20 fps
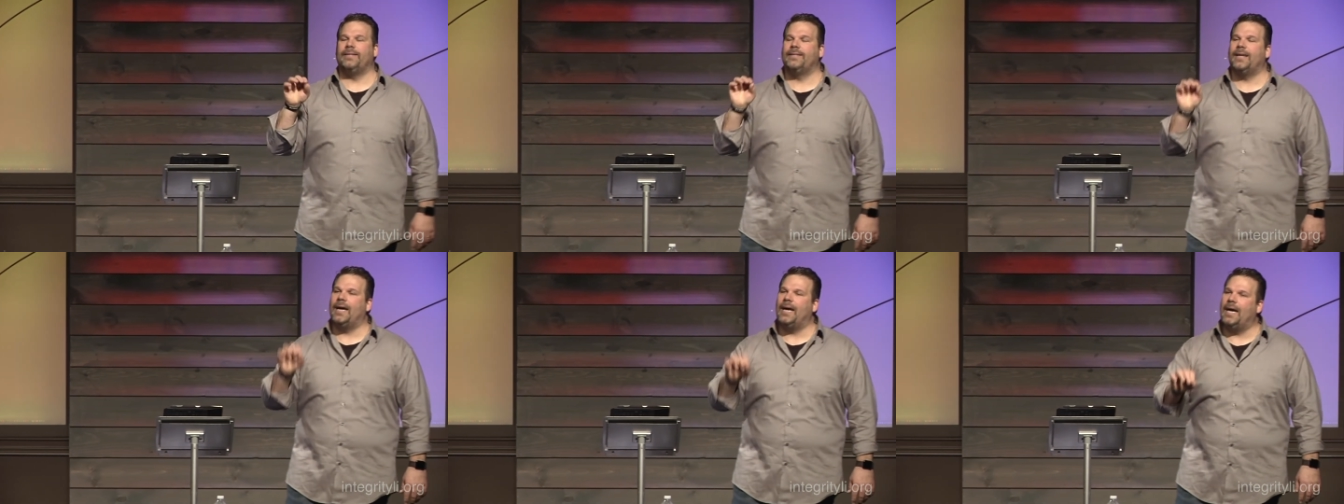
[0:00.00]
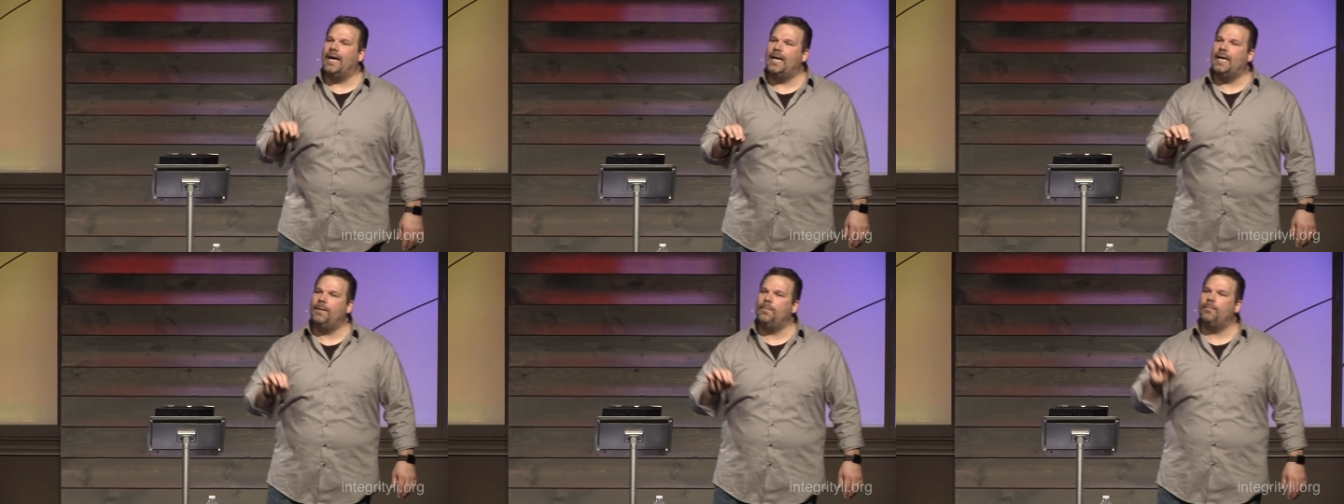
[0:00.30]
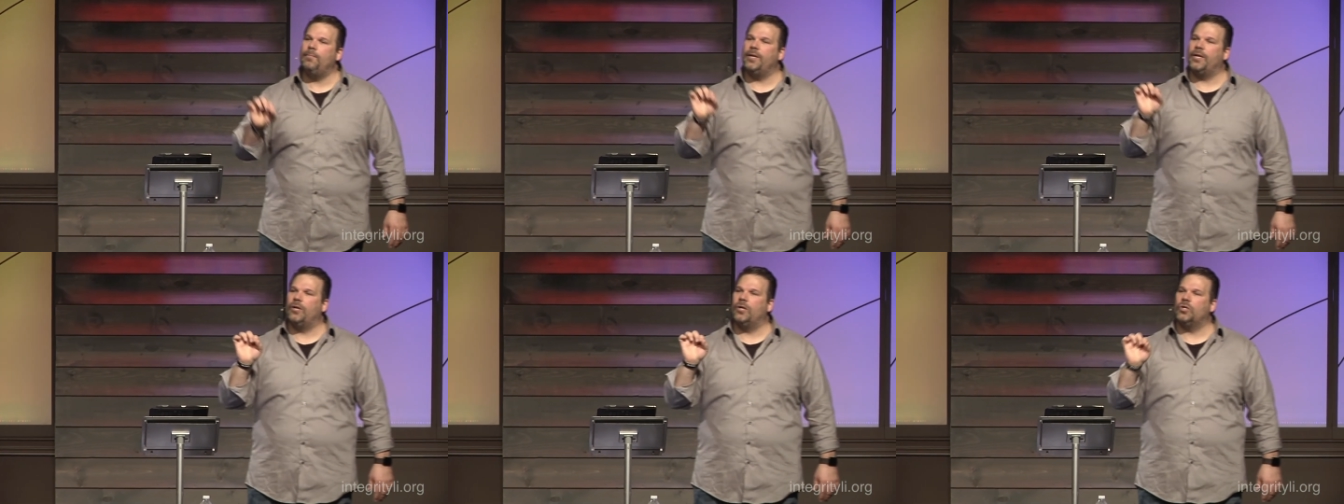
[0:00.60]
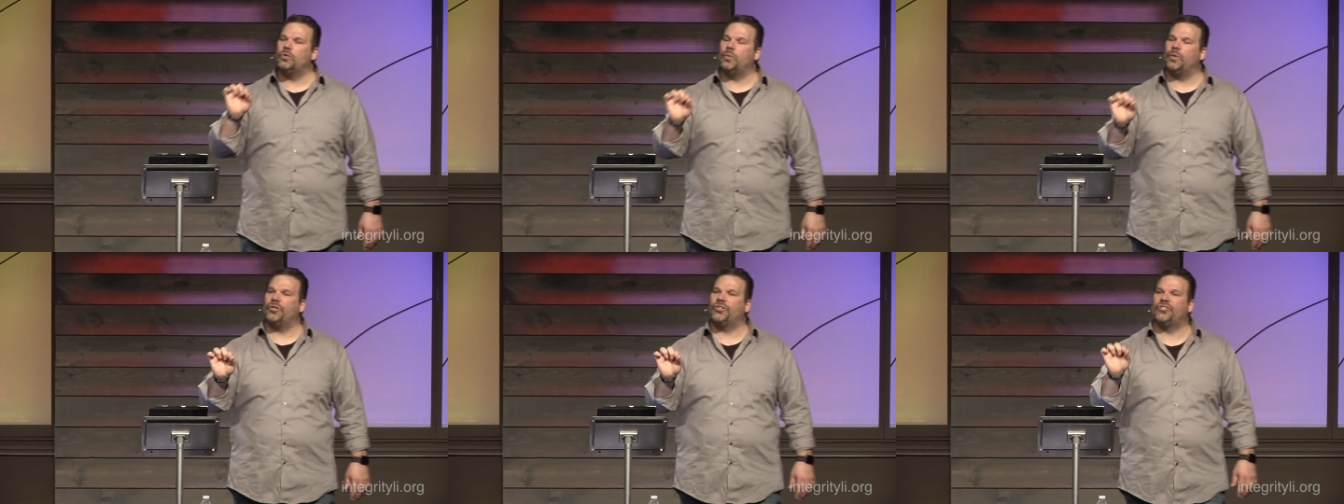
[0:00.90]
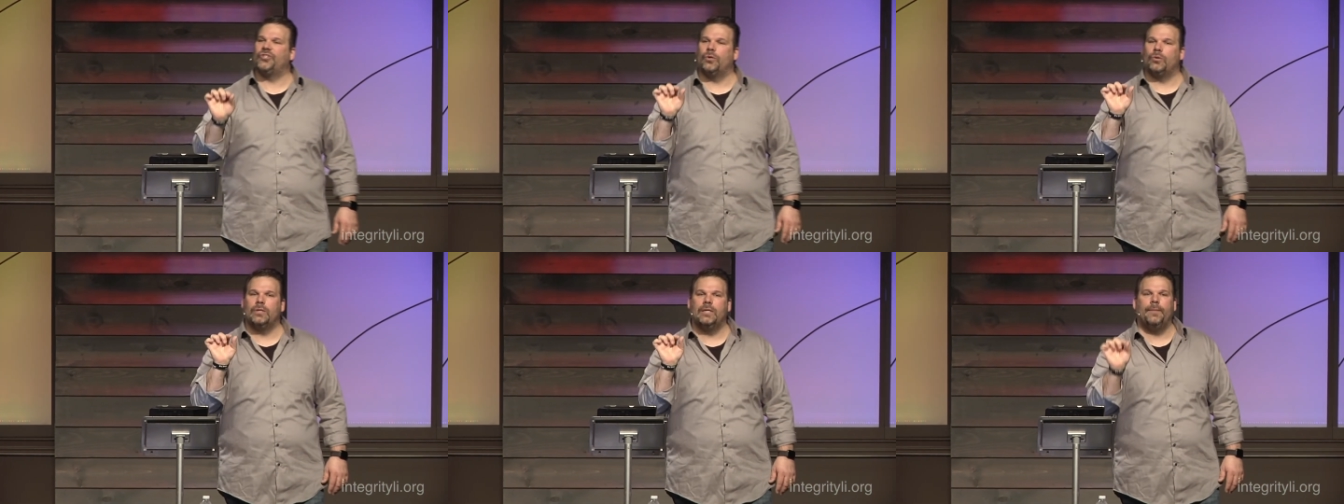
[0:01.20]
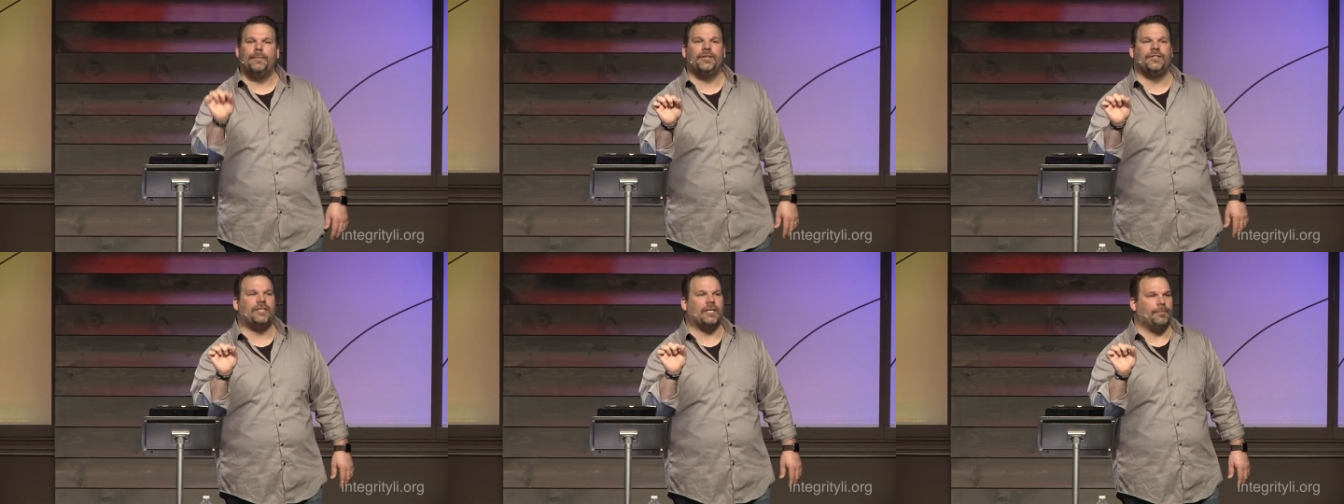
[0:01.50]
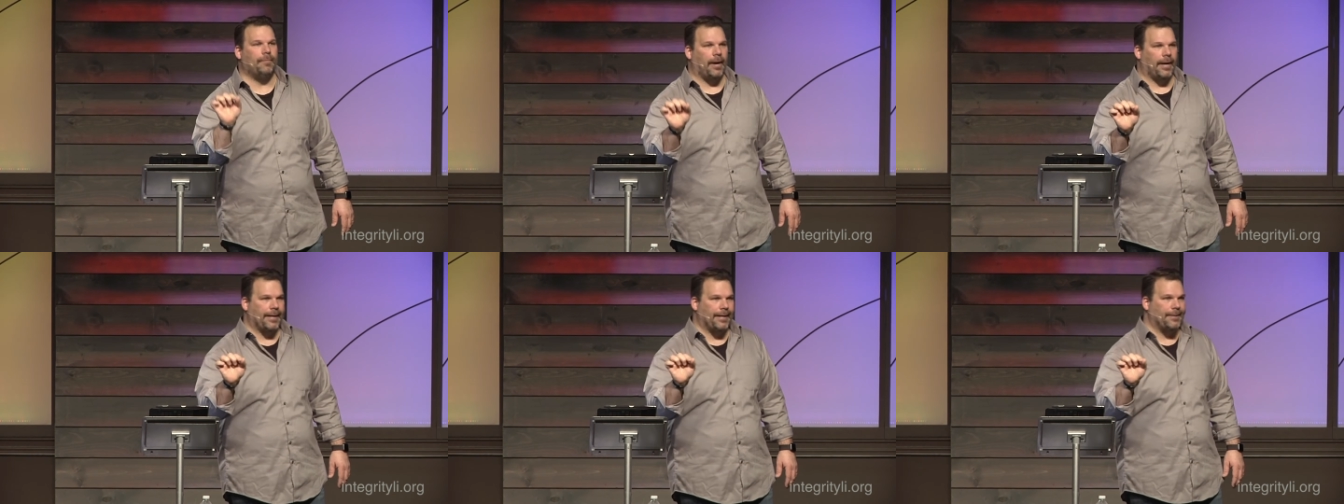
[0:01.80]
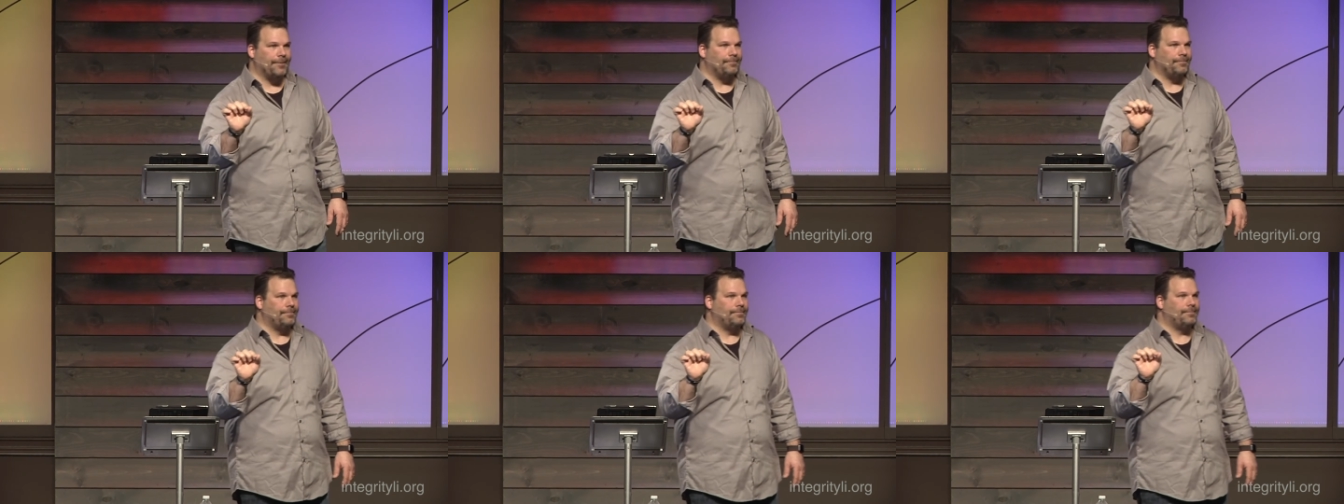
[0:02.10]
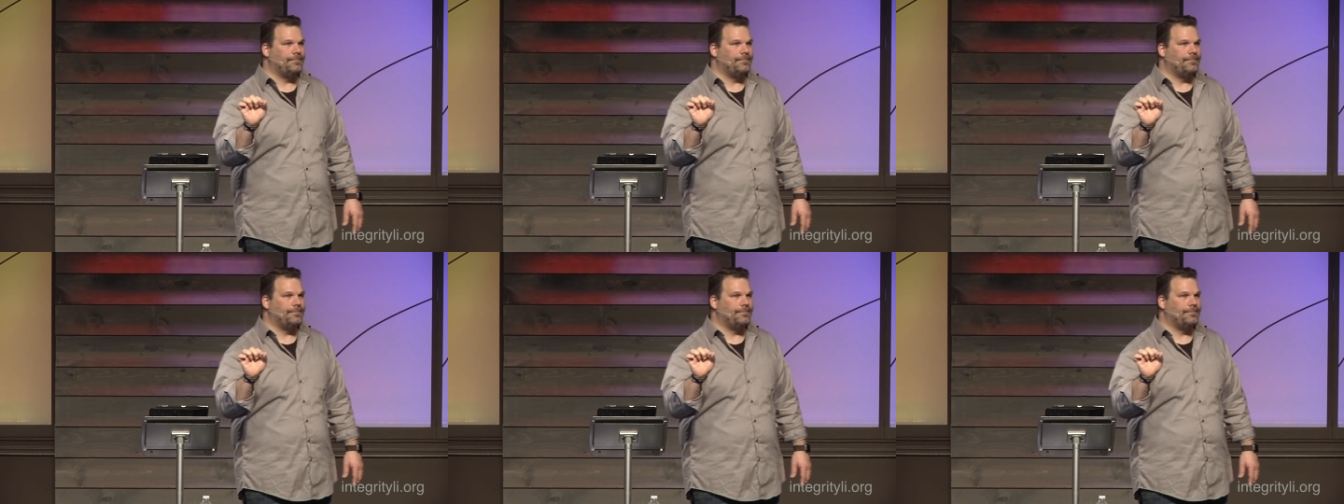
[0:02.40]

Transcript: time because we are so limited by it.